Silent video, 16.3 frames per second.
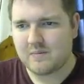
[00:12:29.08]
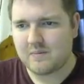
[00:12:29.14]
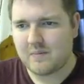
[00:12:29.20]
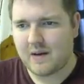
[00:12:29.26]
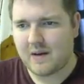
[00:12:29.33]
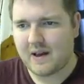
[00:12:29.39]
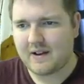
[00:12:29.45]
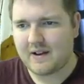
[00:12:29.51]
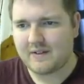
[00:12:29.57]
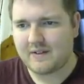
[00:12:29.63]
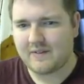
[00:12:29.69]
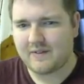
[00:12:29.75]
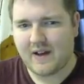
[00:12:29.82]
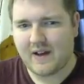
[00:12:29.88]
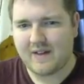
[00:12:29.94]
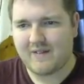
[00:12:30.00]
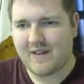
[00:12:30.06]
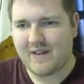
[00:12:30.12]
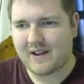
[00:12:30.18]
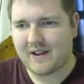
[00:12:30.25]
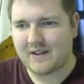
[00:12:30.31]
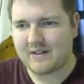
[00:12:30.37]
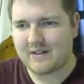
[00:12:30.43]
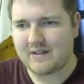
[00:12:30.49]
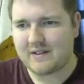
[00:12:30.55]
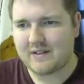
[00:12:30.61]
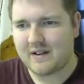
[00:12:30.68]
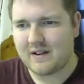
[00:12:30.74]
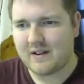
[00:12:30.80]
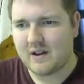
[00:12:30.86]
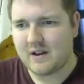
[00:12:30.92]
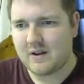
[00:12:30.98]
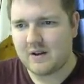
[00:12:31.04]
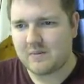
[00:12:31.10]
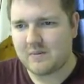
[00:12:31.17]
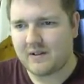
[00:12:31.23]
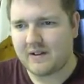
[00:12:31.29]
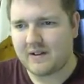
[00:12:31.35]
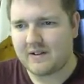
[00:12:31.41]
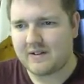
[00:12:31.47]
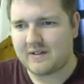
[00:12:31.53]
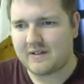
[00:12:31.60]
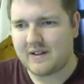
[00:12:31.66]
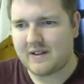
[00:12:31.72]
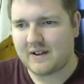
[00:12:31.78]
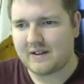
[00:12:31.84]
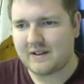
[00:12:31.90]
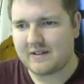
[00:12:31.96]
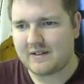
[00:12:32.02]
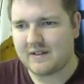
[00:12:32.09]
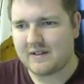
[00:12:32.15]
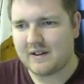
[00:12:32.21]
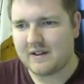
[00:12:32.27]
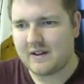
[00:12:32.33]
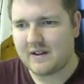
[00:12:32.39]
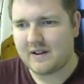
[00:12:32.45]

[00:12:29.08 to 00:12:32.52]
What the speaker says: minus 5x plus 6.